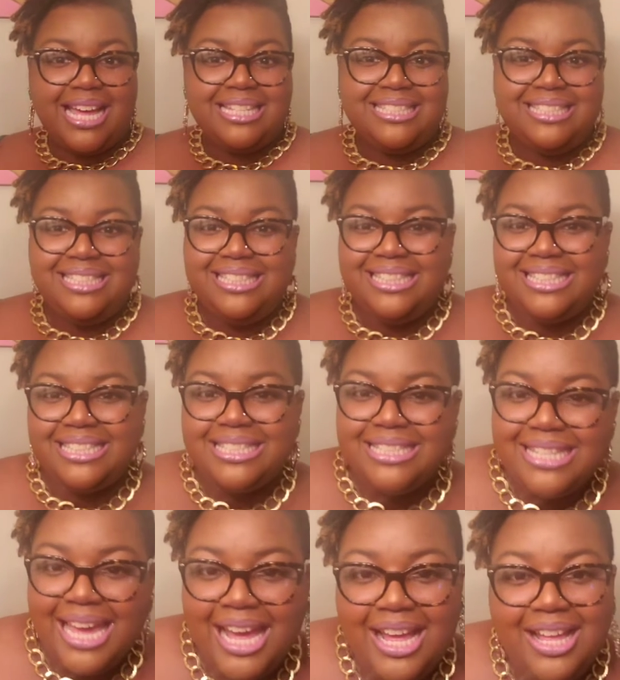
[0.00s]
I see the
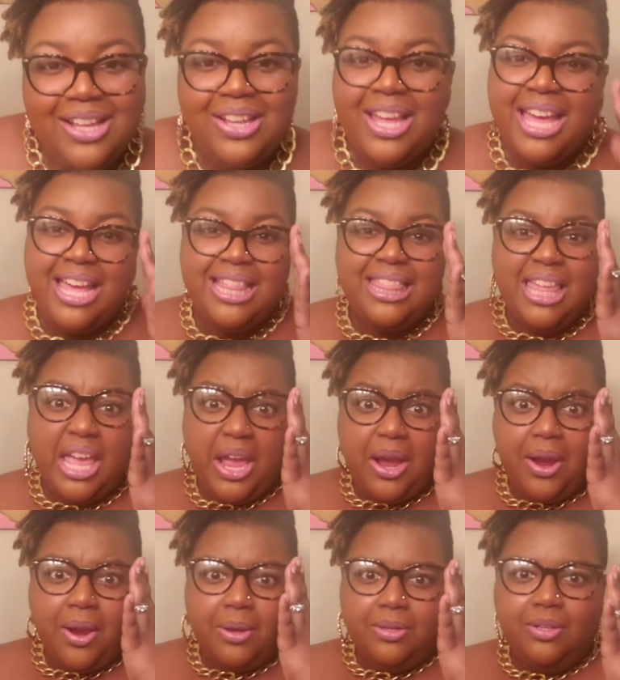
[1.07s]
style there.